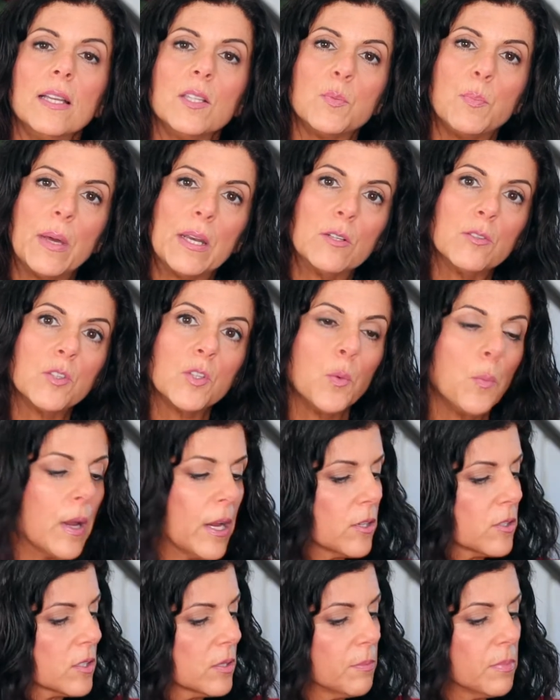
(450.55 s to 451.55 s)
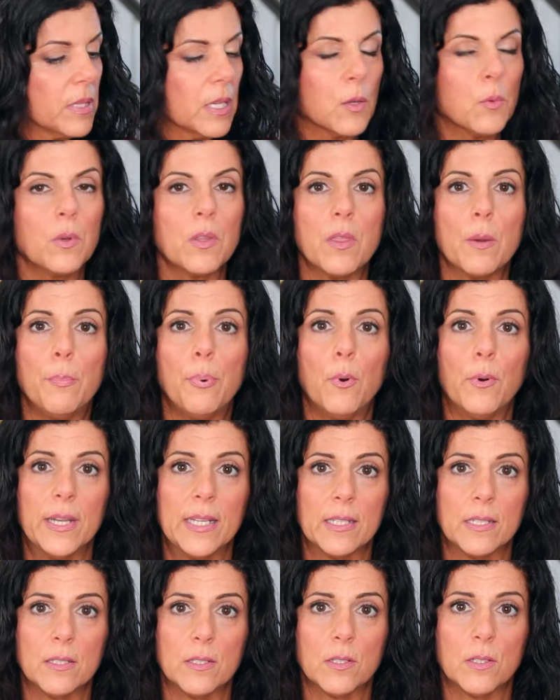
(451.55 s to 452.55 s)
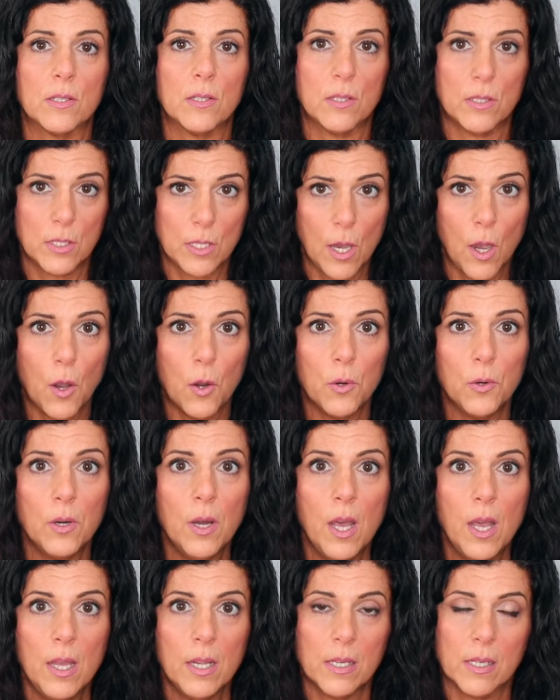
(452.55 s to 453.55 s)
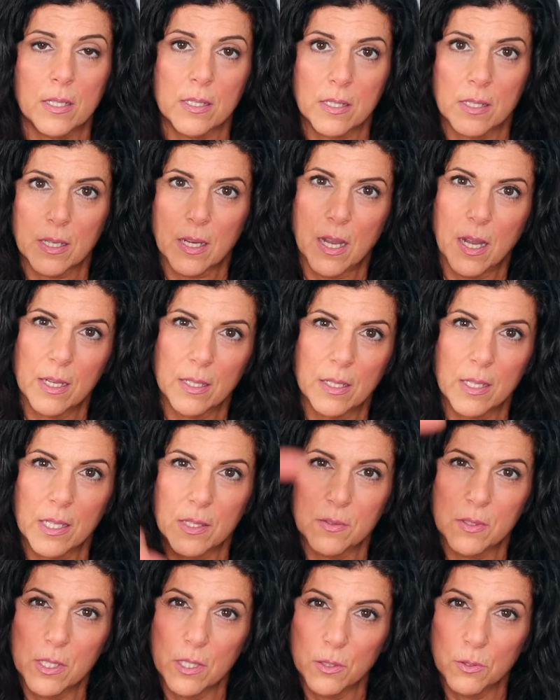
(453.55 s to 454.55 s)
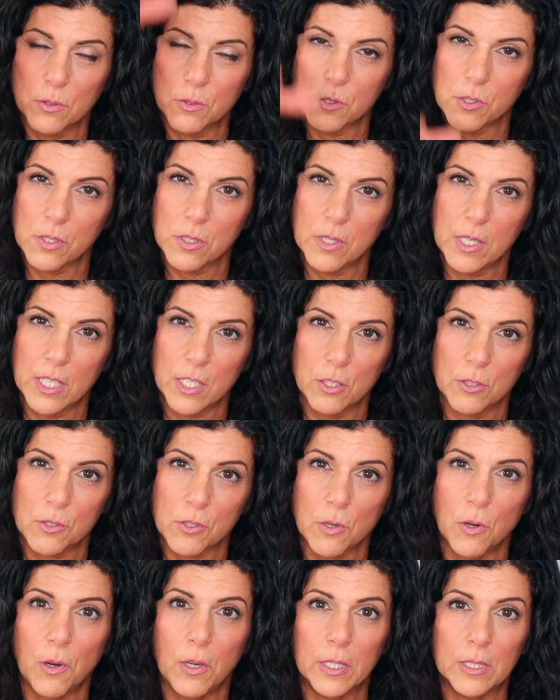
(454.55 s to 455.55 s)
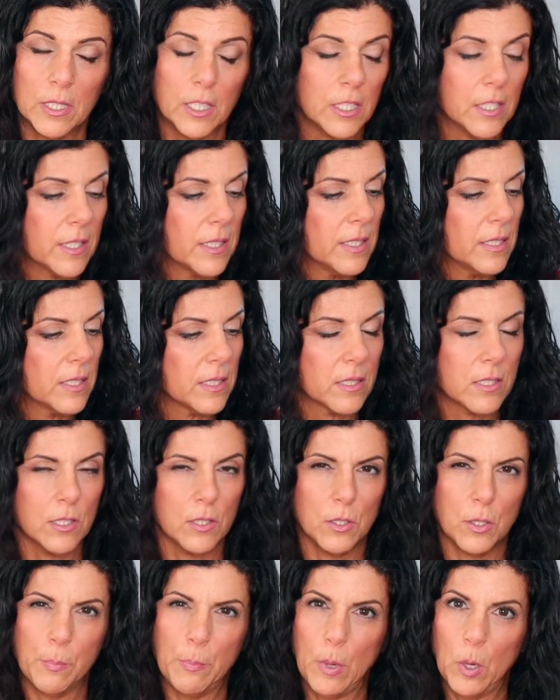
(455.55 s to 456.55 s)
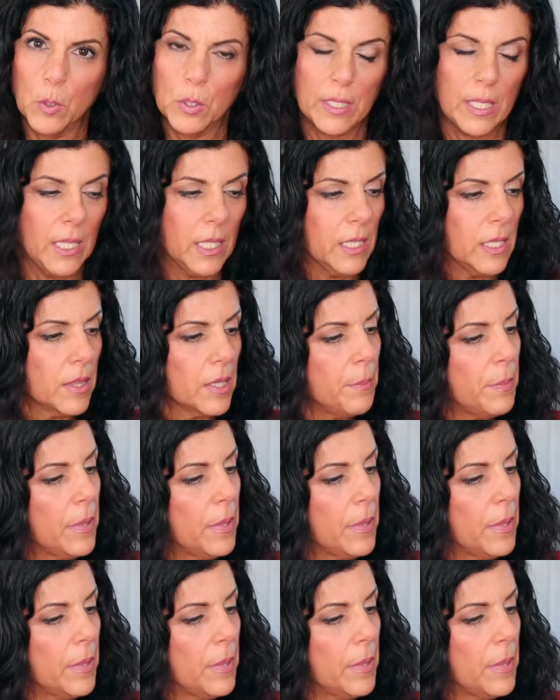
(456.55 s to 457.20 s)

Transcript: it's better to wear something with a pointed toe because it kind of gives the illusion that you're taller and it doesn't look bulky on the